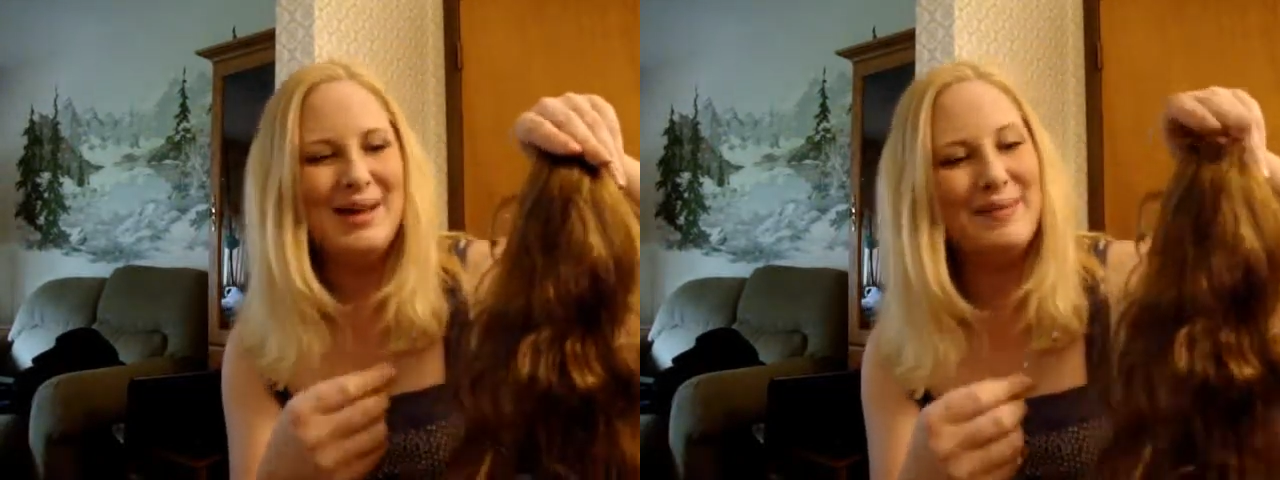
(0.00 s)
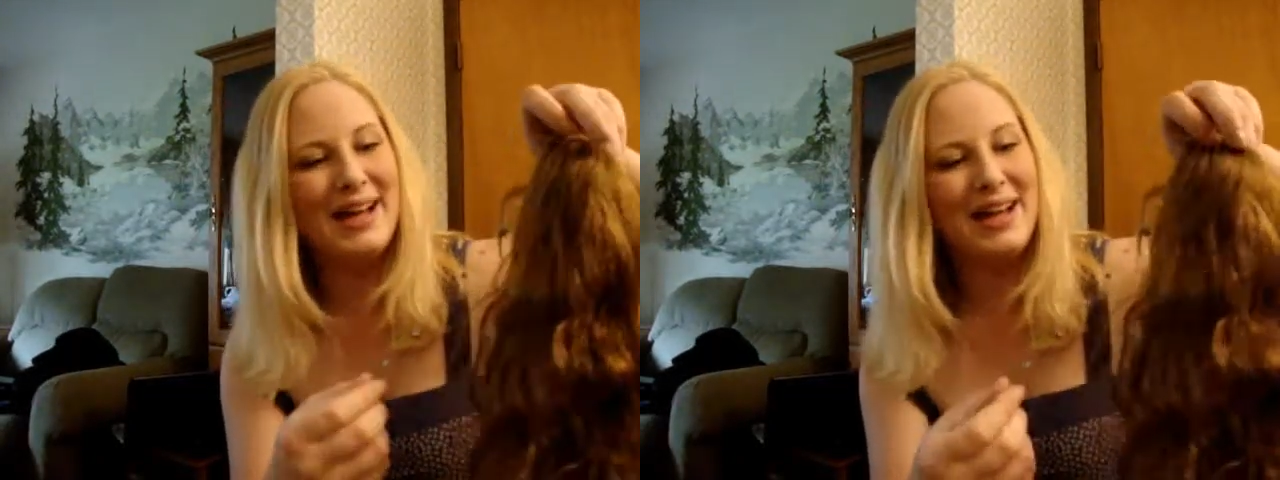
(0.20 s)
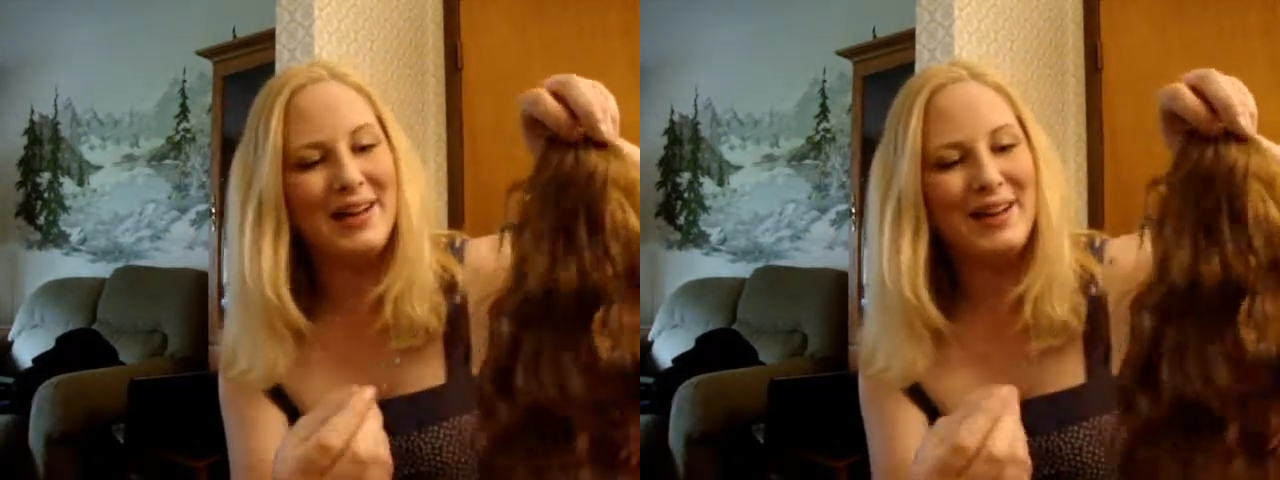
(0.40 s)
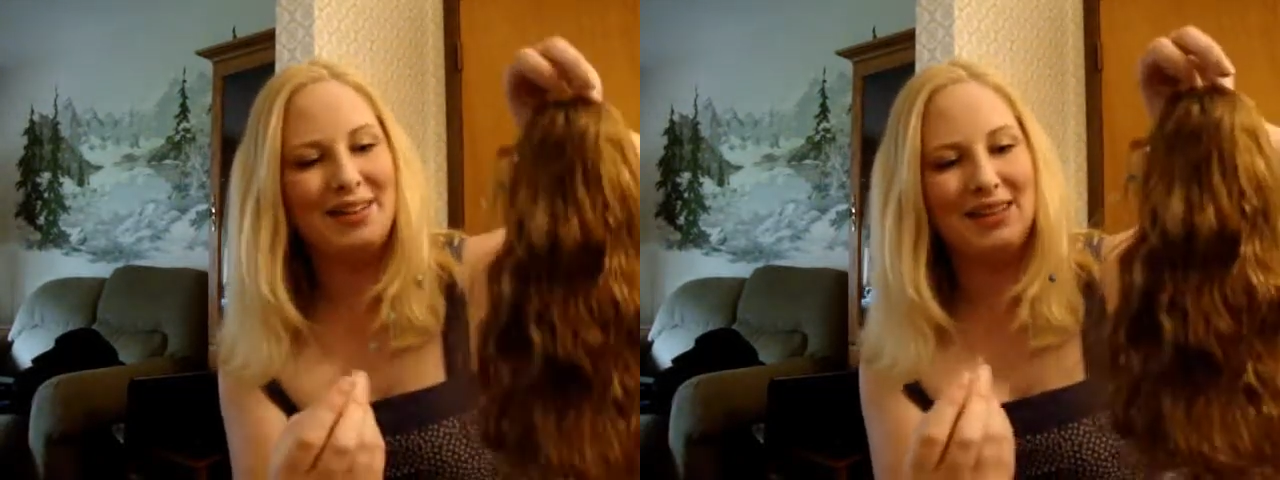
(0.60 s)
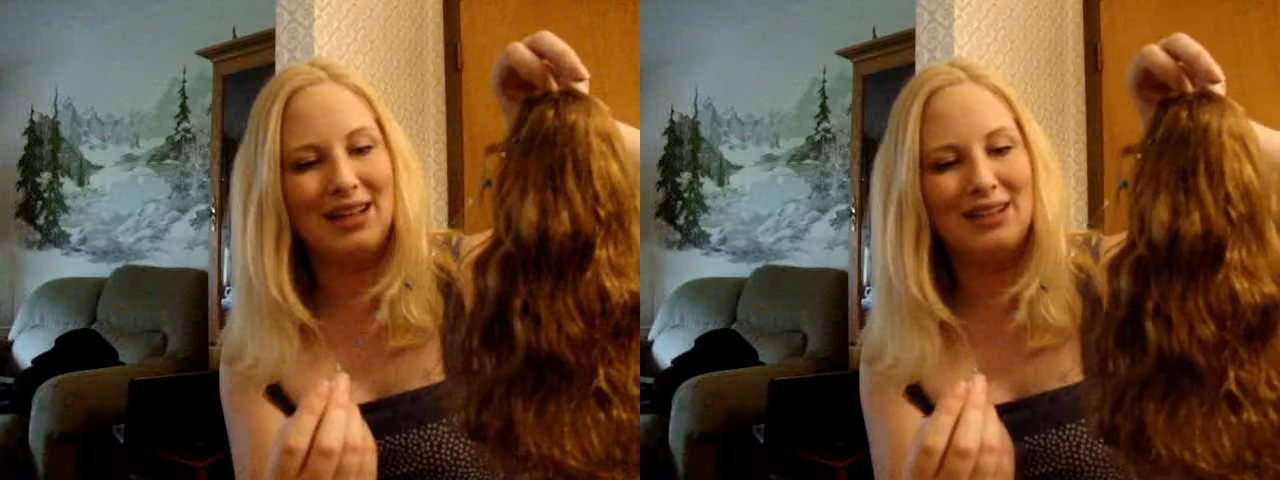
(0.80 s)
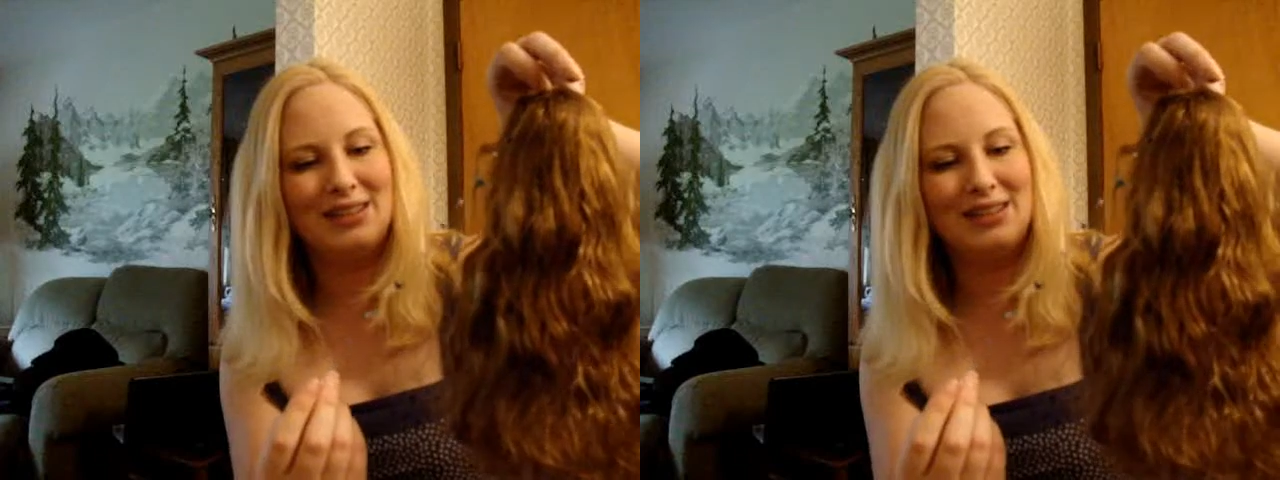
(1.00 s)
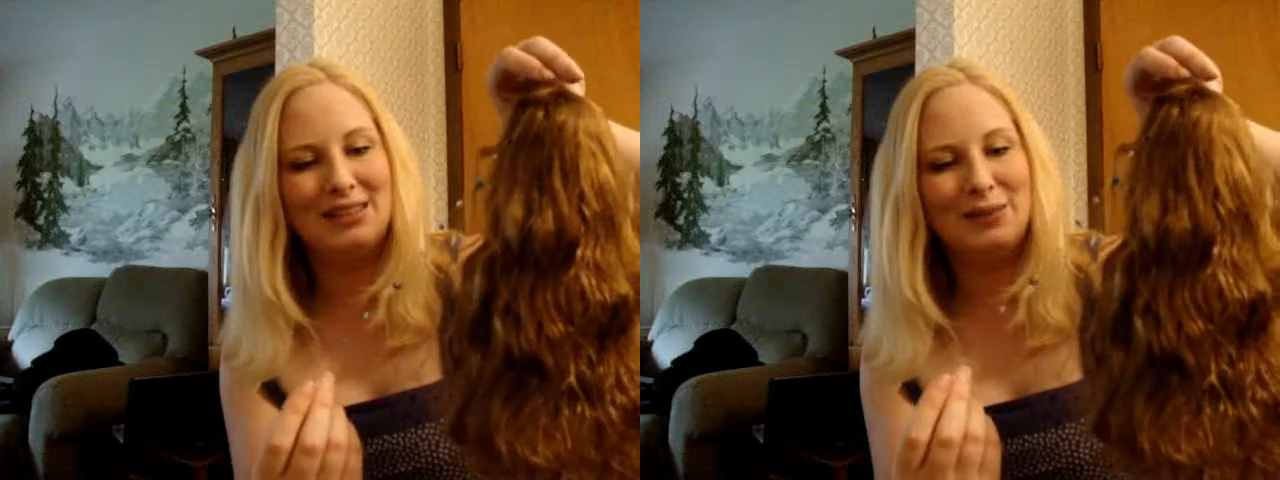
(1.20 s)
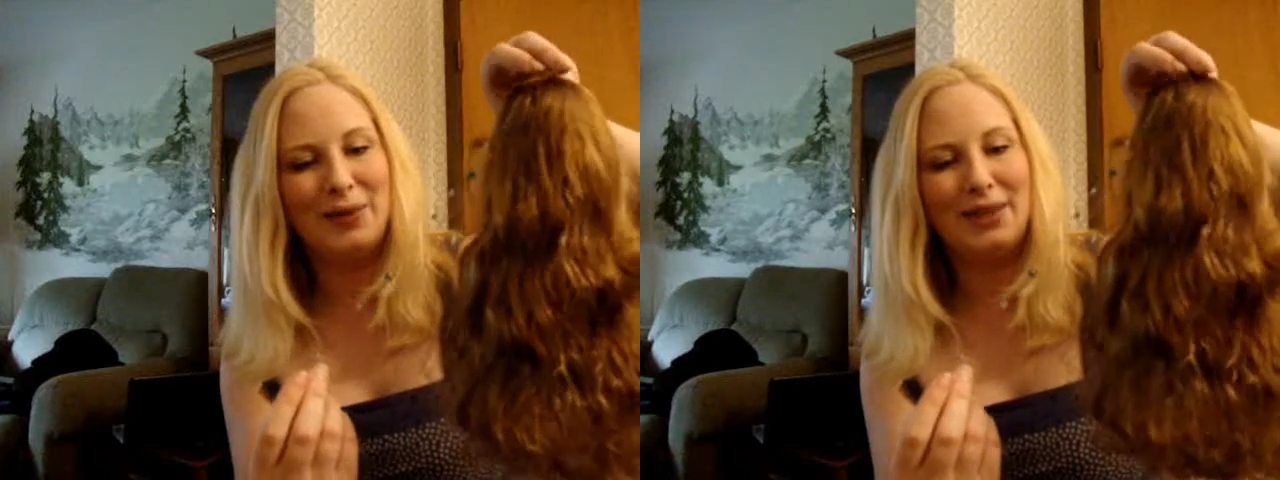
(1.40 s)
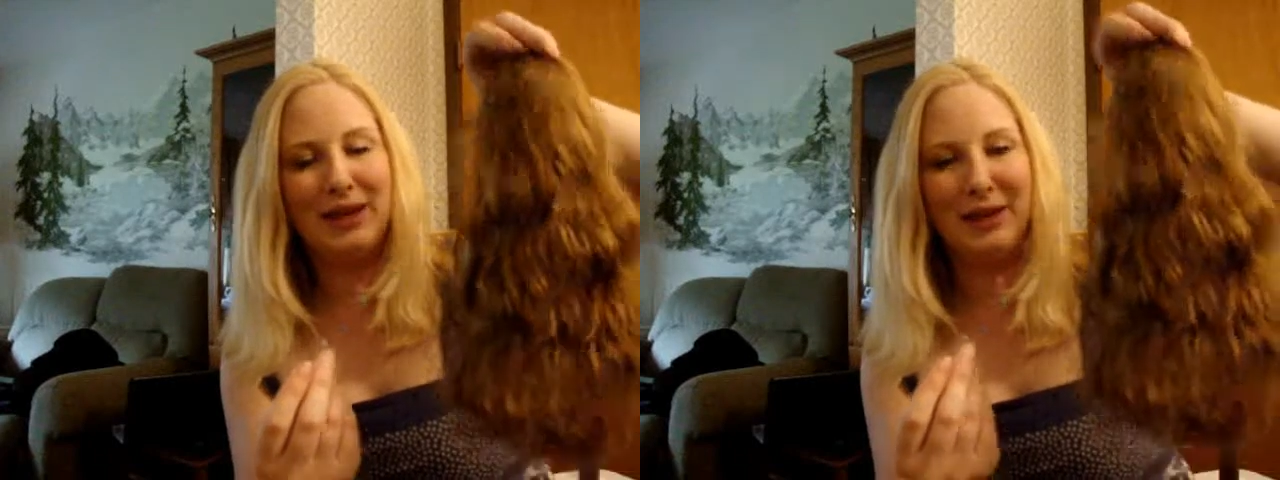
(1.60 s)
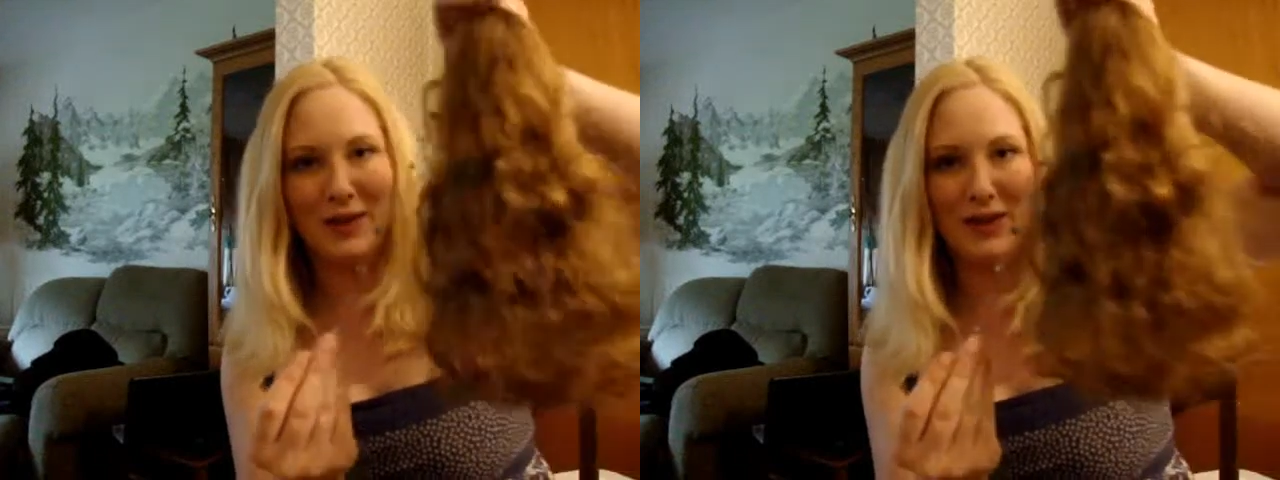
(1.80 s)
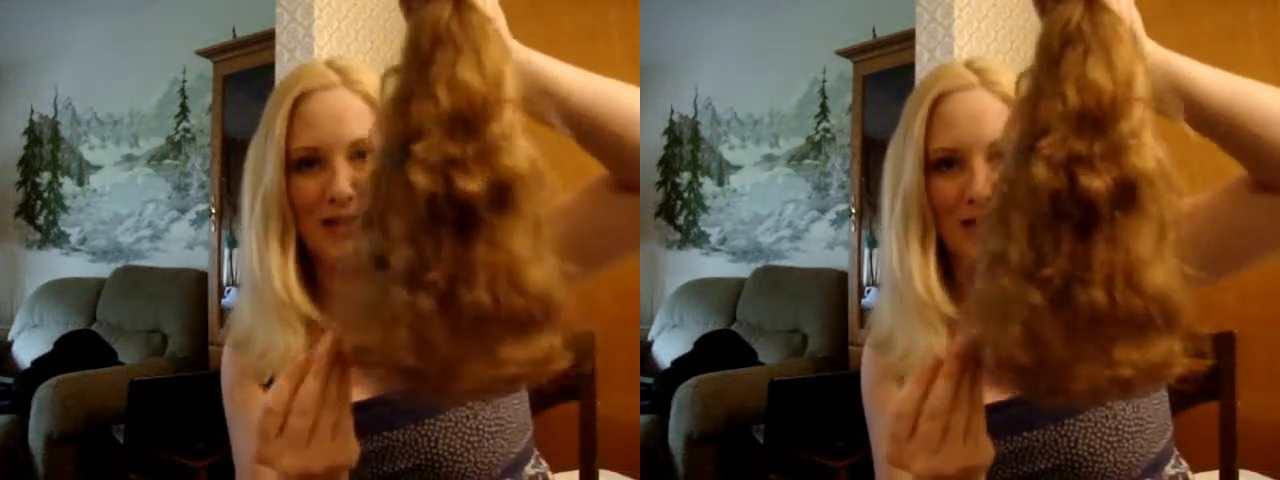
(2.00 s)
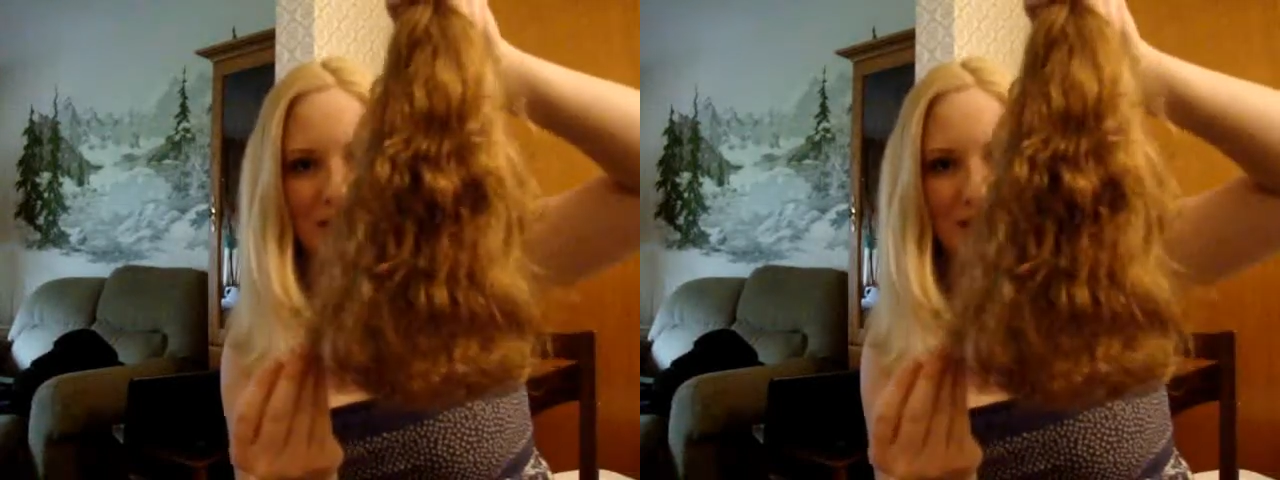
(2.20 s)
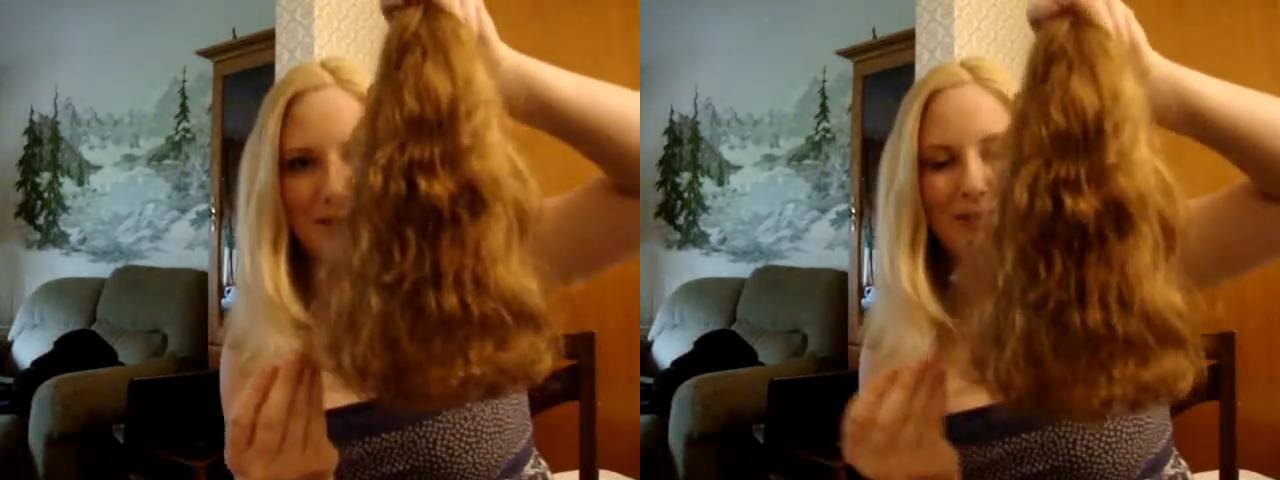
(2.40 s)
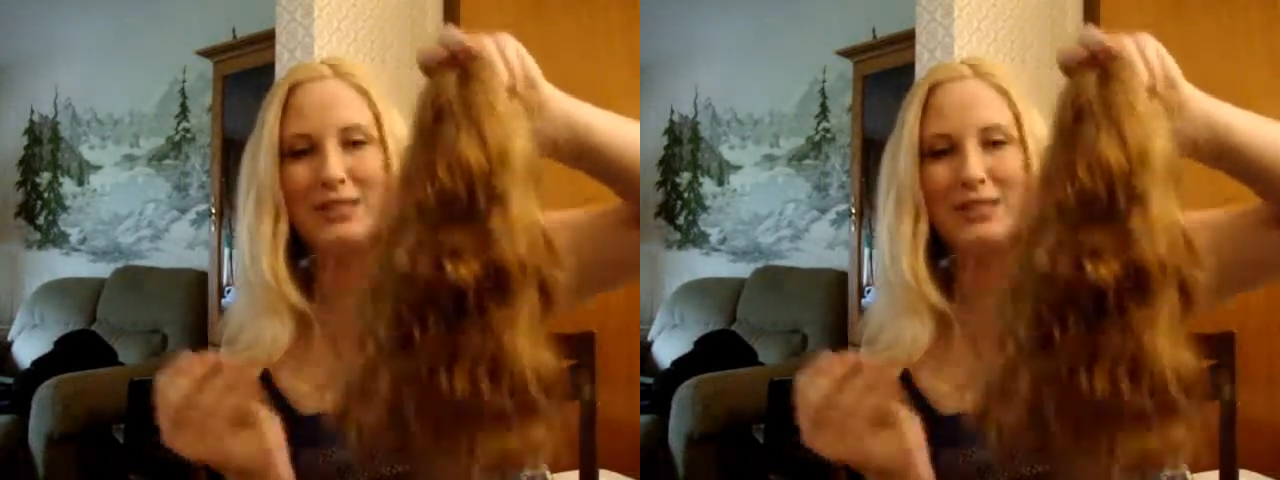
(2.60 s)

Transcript: But there's one that I've already done.